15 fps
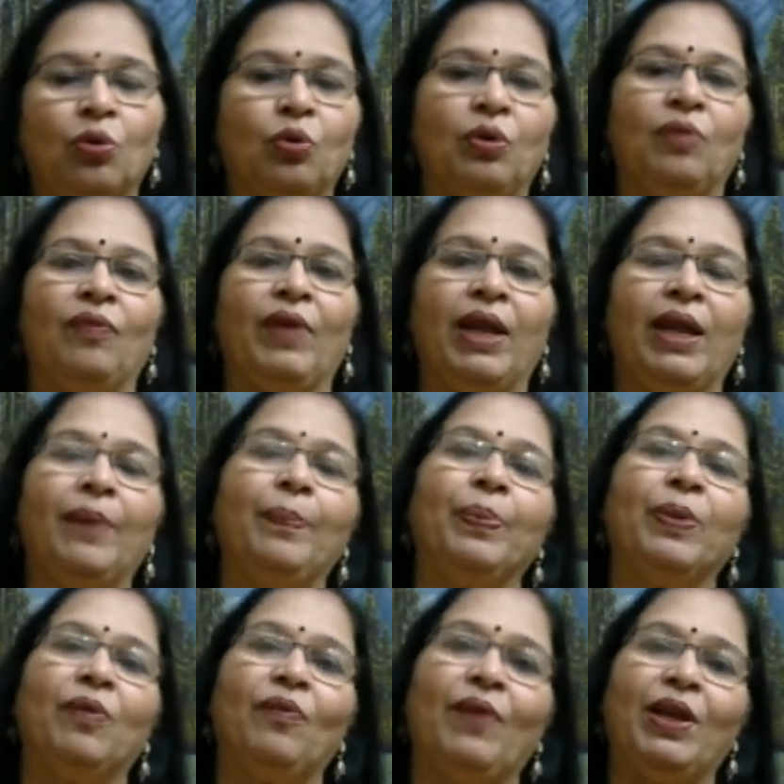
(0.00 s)
own way
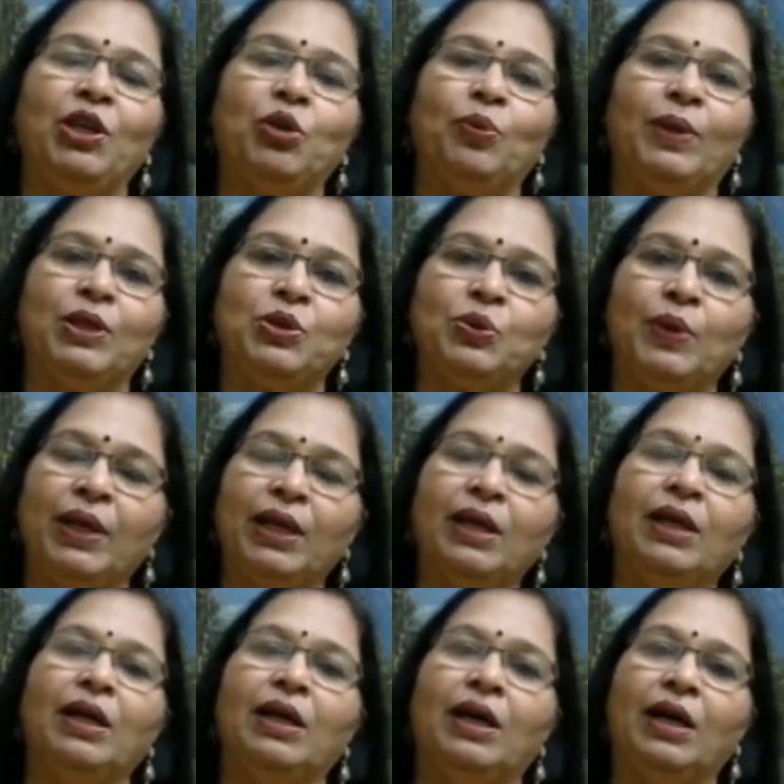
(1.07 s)
when you were
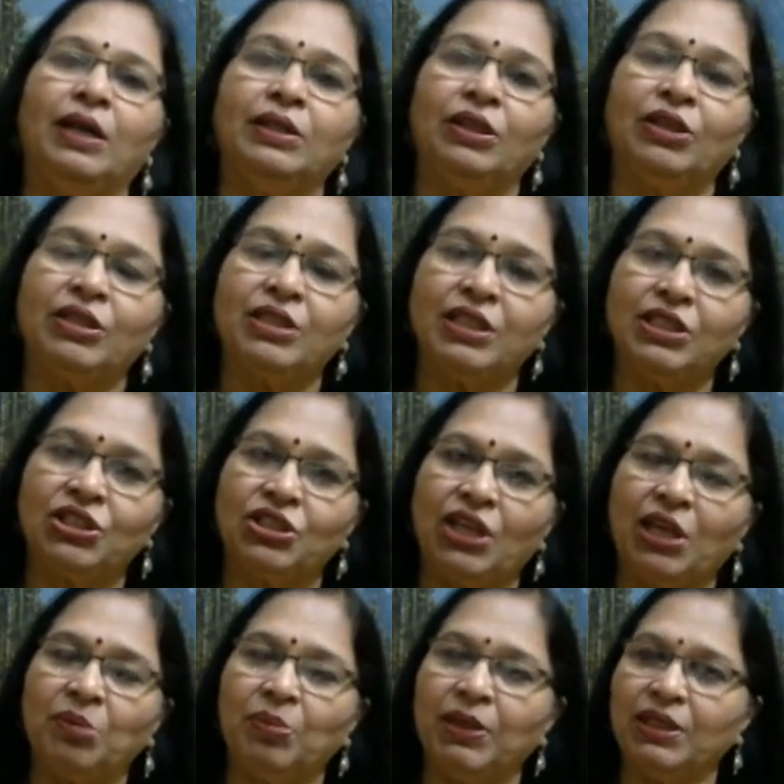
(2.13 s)
doing the research
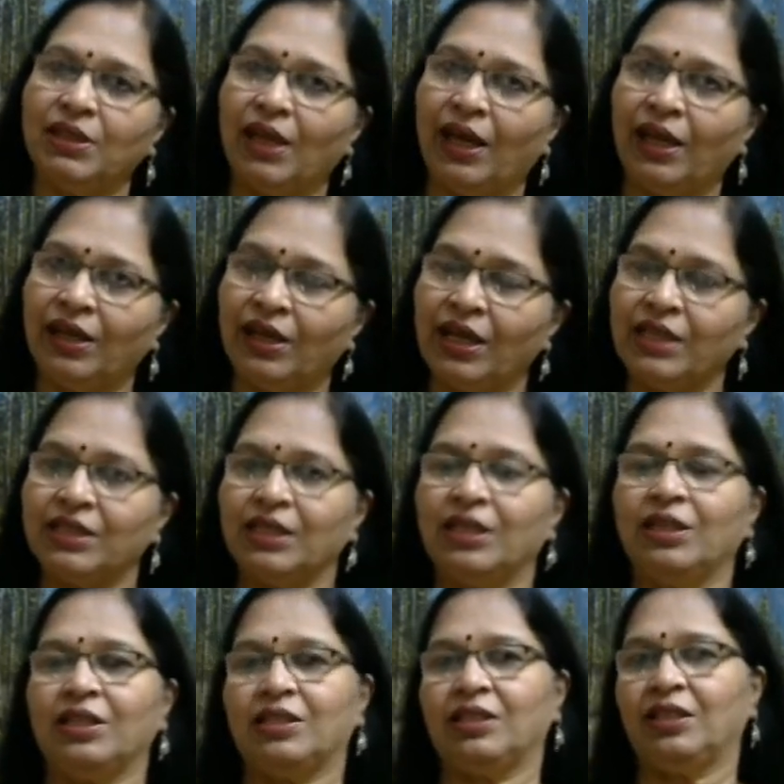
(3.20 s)
statement and raising
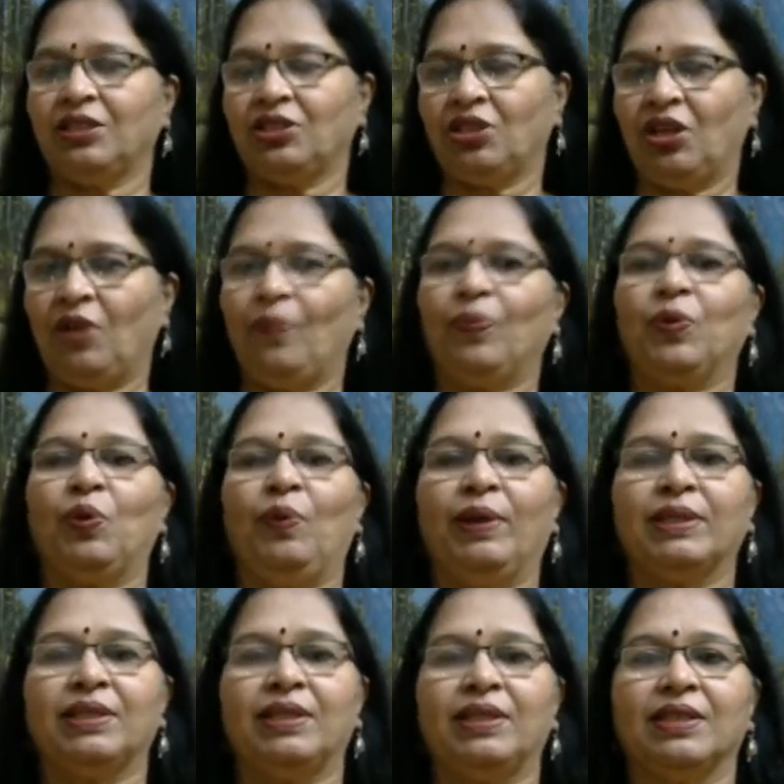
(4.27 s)
research
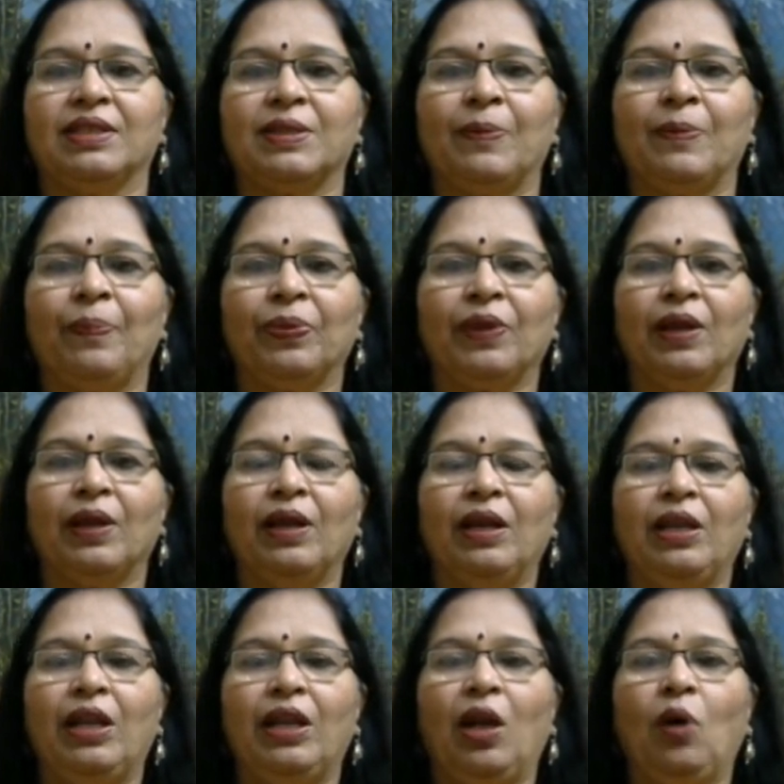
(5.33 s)
questions.
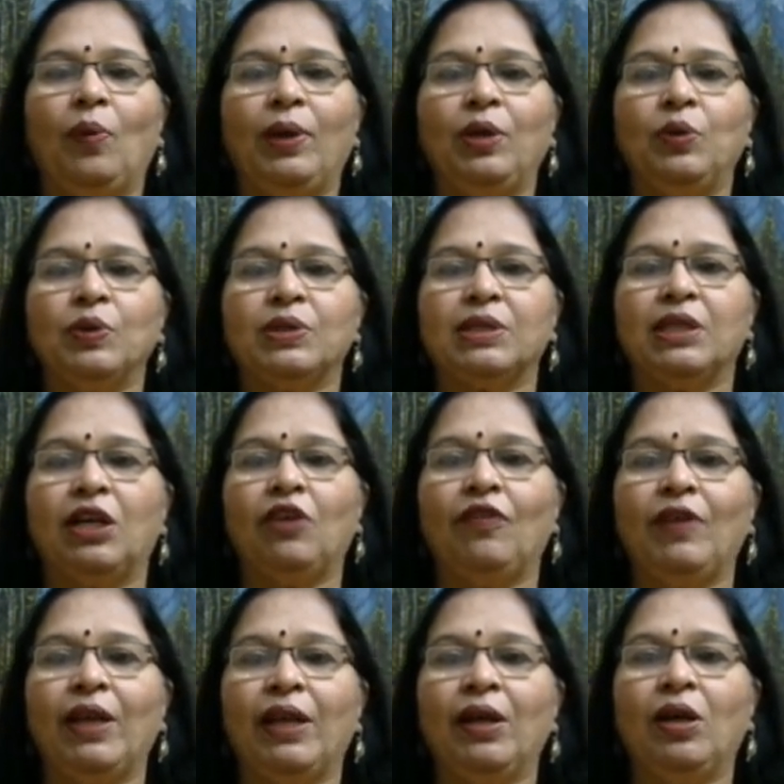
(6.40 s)
Now when you
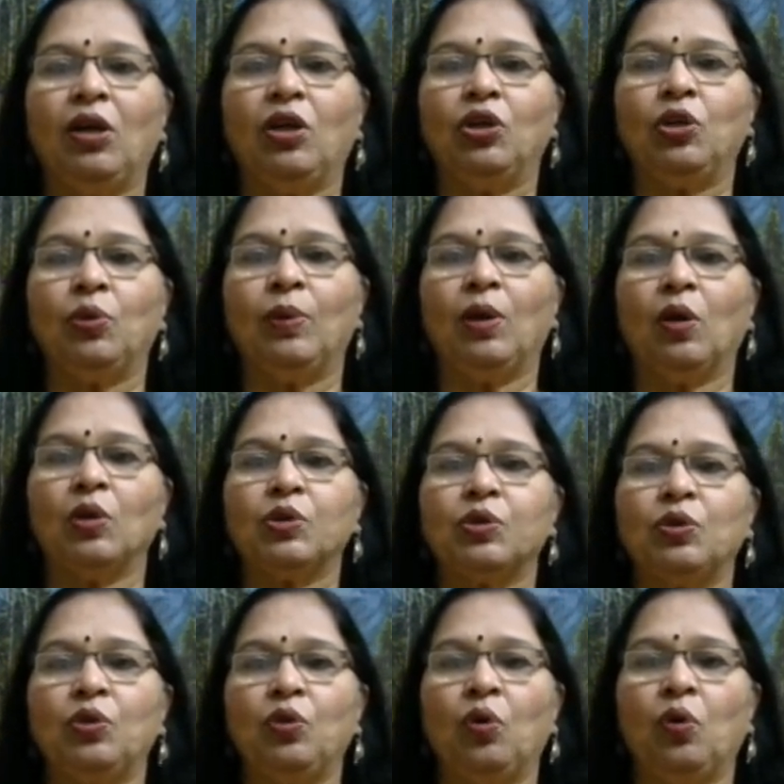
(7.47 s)
survey, you will
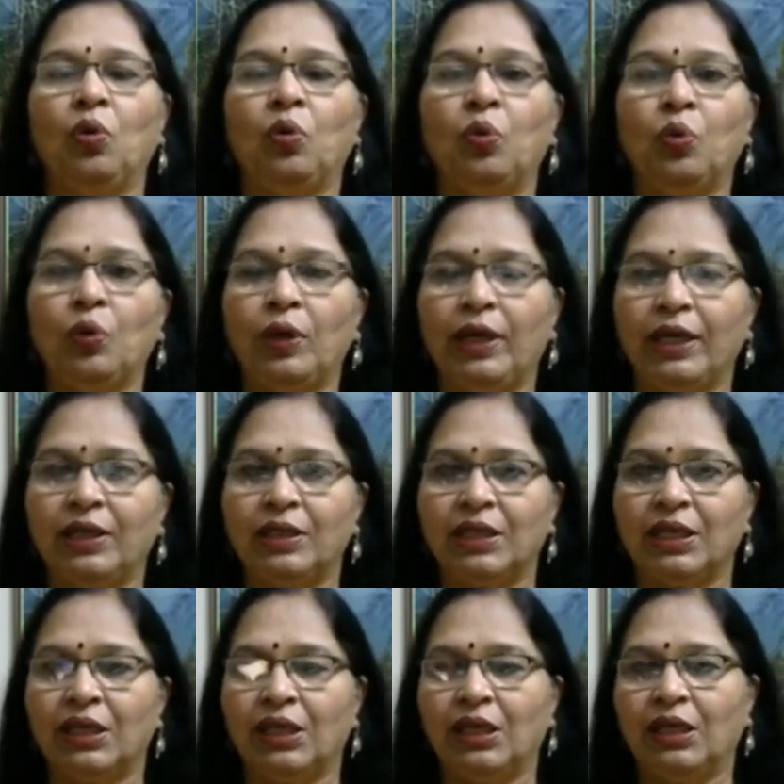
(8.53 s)
also know who did
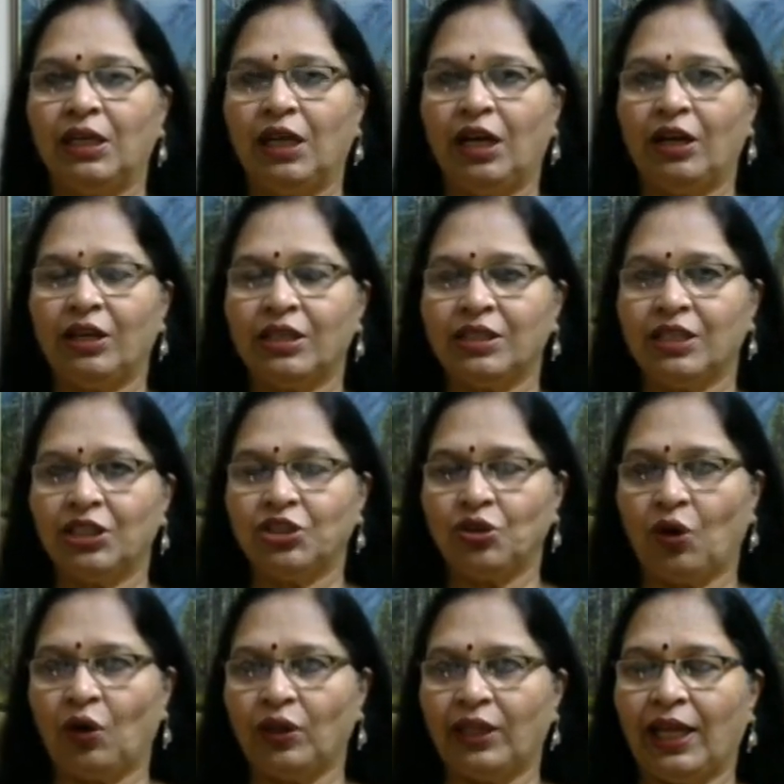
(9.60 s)
research
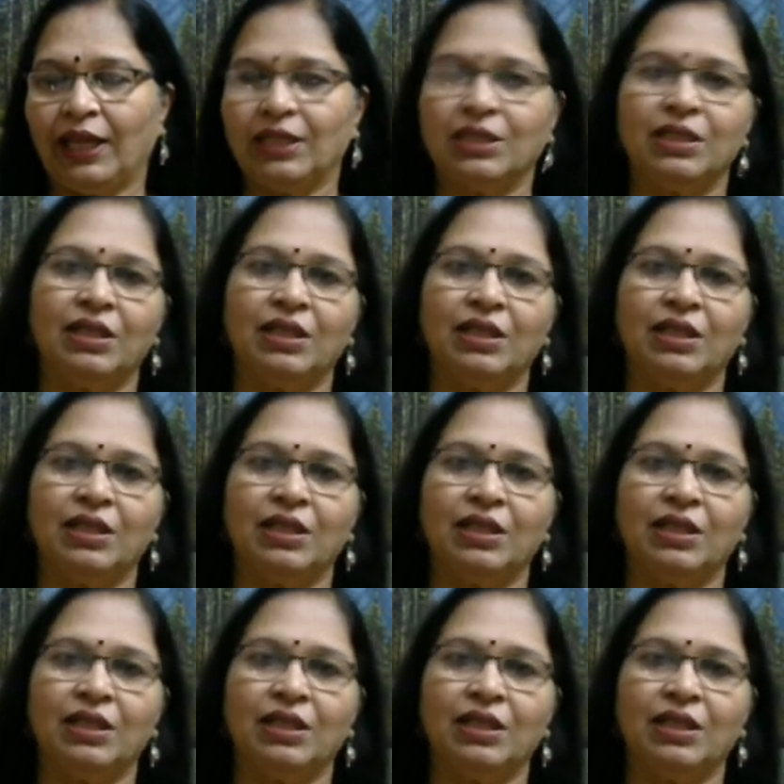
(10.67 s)
on that